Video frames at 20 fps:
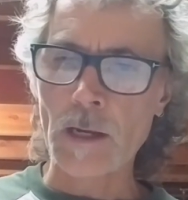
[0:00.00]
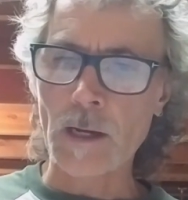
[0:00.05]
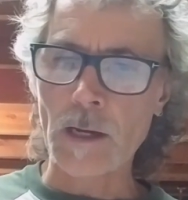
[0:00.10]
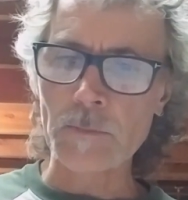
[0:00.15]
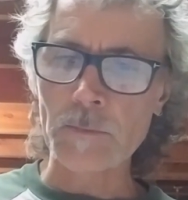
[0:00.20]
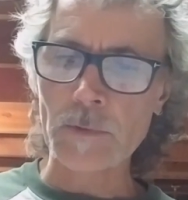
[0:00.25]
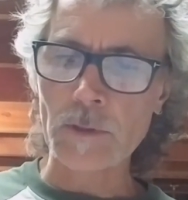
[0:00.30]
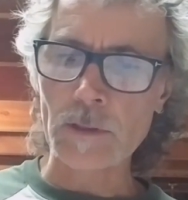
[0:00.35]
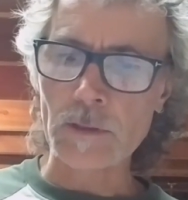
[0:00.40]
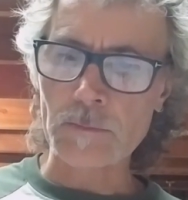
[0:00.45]

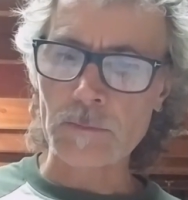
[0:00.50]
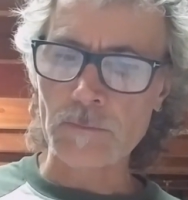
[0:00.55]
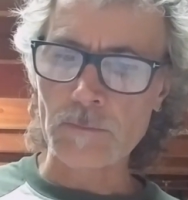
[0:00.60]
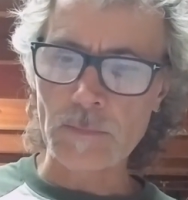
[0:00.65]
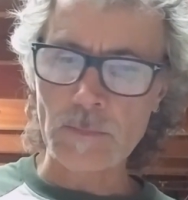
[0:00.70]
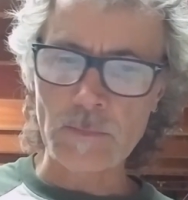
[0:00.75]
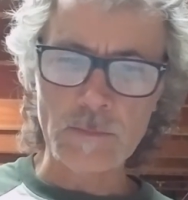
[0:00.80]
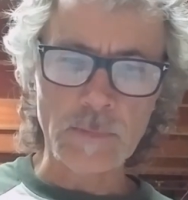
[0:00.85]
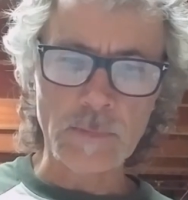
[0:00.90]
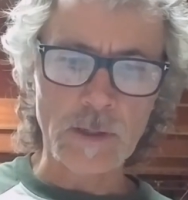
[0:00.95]
I'm gonna
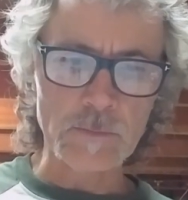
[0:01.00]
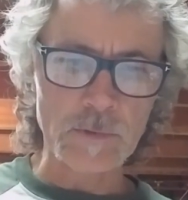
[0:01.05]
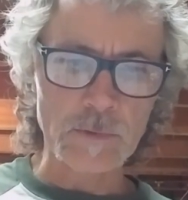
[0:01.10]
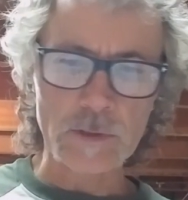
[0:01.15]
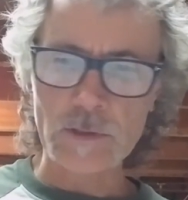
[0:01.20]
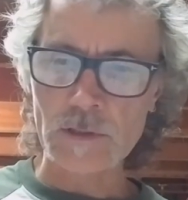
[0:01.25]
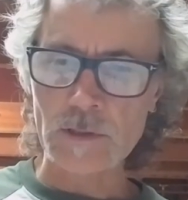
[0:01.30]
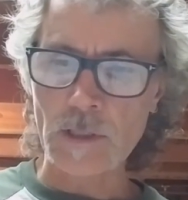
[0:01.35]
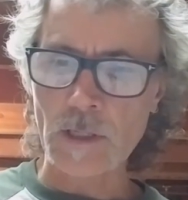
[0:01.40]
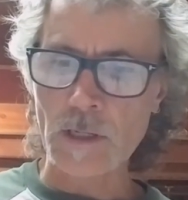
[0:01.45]

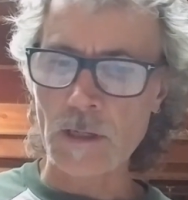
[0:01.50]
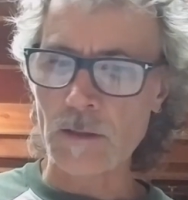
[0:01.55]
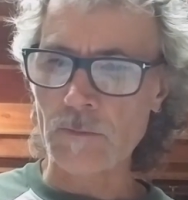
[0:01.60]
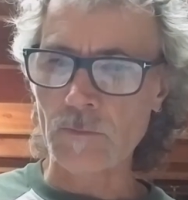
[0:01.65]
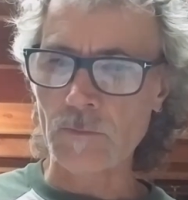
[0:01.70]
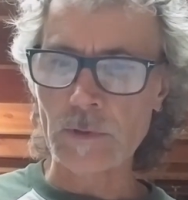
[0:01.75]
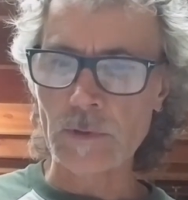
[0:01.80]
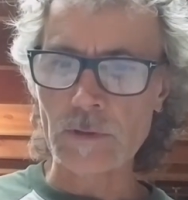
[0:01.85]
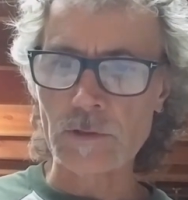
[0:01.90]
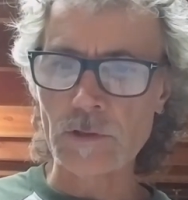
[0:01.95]

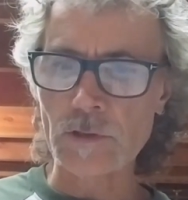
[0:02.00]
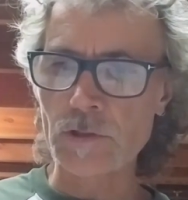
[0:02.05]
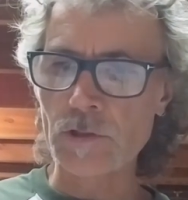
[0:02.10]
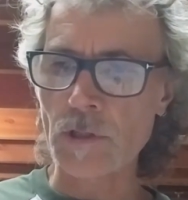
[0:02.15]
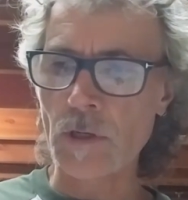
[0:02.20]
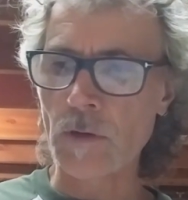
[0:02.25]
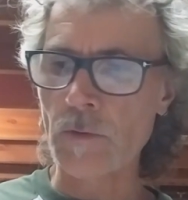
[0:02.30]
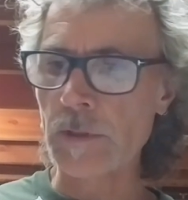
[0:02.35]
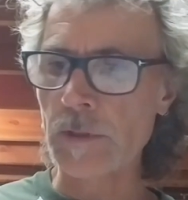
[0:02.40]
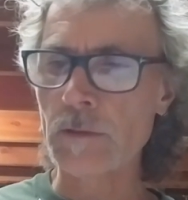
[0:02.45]
start with just
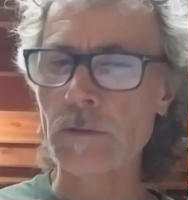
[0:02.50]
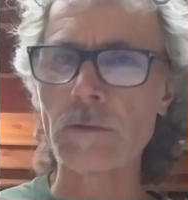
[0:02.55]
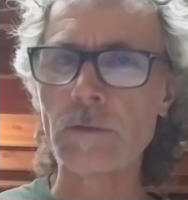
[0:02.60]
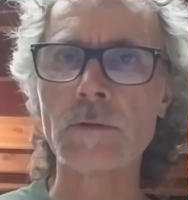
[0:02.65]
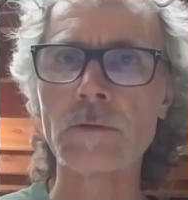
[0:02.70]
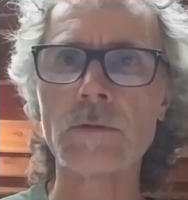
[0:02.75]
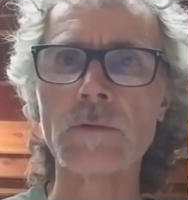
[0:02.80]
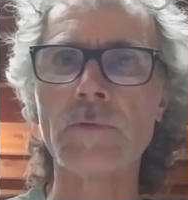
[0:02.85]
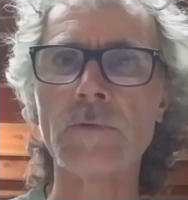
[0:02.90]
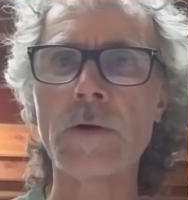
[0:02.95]
showing
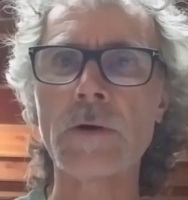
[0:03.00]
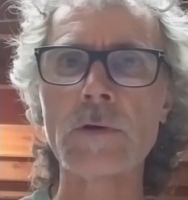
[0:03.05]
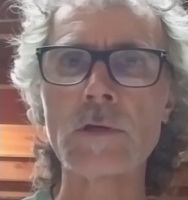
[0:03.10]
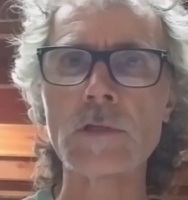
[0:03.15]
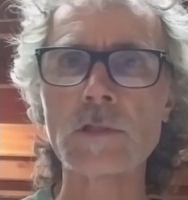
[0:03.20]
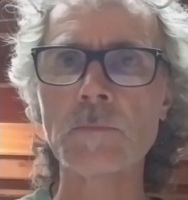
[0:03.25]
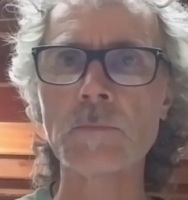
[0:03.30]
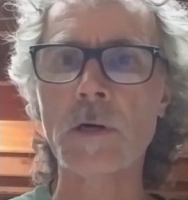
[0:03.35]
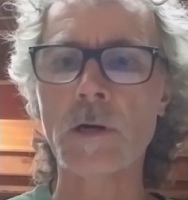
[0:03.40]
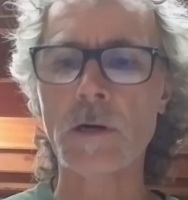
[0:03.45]
you the
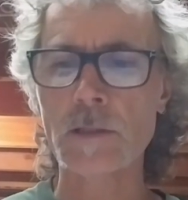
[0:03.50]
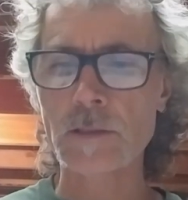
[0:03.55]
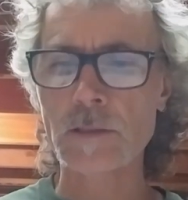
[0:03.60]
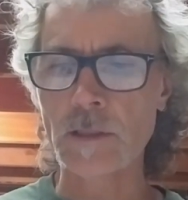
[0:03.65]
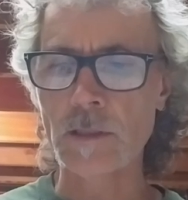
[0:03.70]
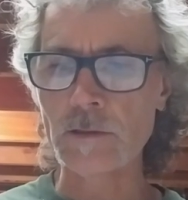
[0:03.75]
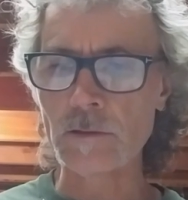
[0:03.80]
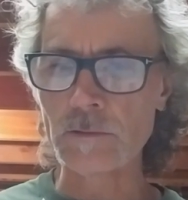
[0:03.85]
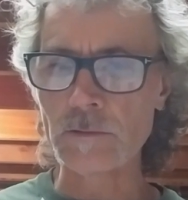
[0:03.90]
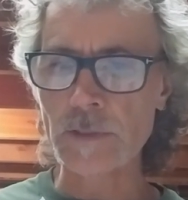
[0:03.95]
various parts
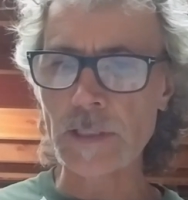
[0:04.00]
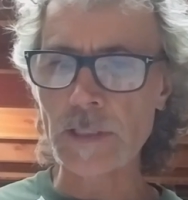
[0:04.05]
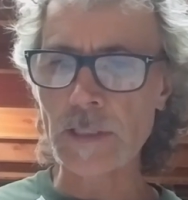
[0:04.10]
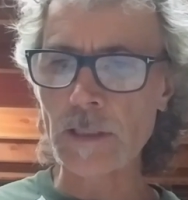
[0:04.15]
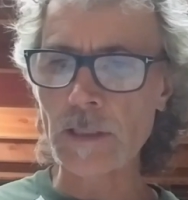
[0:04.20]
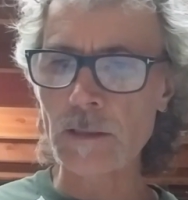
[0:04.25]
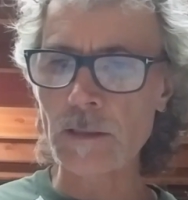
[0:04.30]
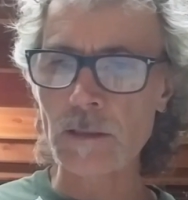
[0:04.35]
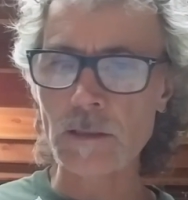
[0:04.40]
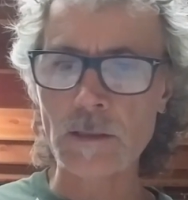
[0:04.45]
that you'll
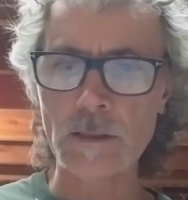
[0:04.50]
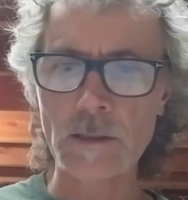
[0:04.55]
need.